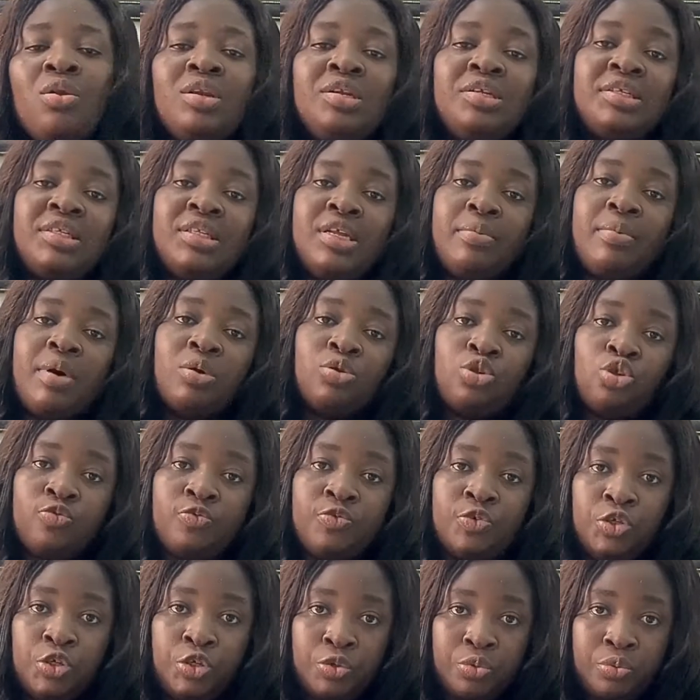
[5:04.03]
list them out for
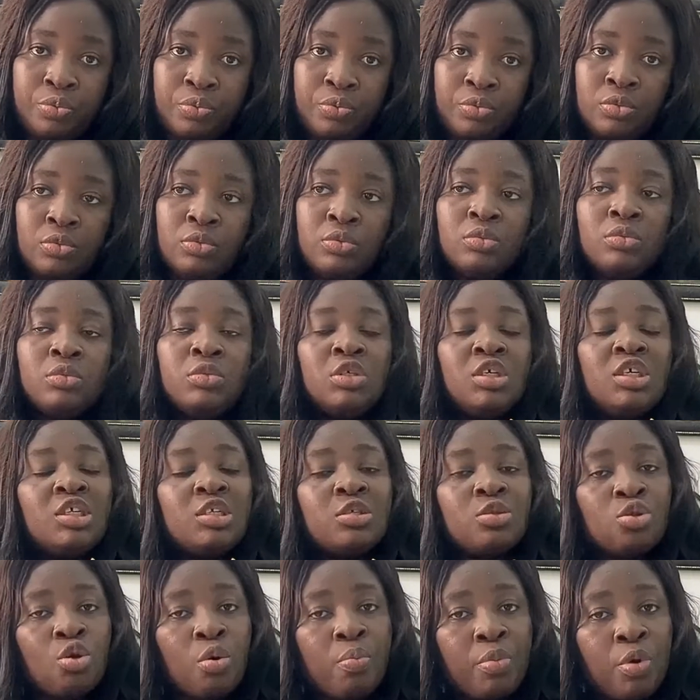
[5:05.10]
you.
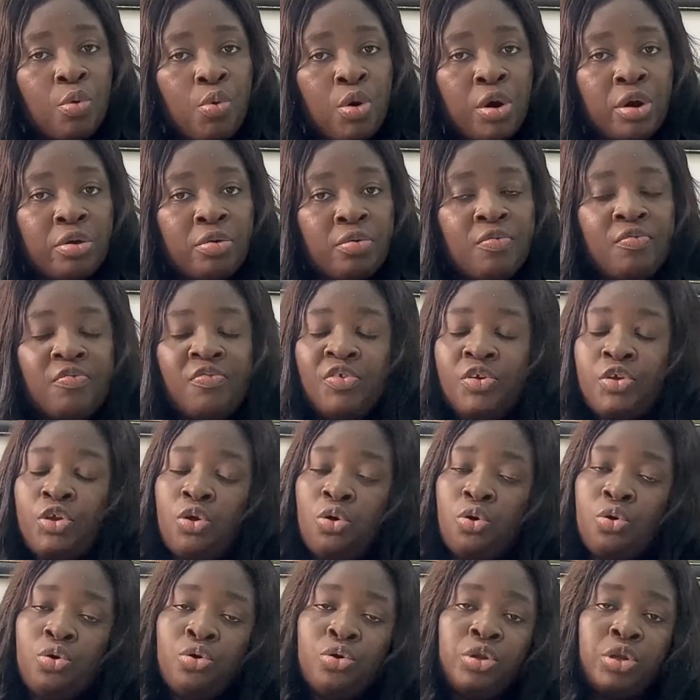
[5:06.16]
It's number one, for your
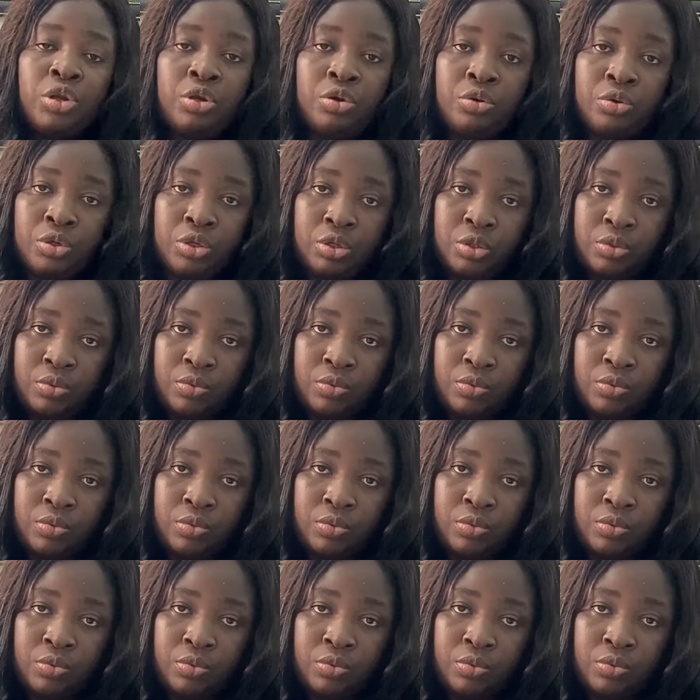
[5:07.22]
own good.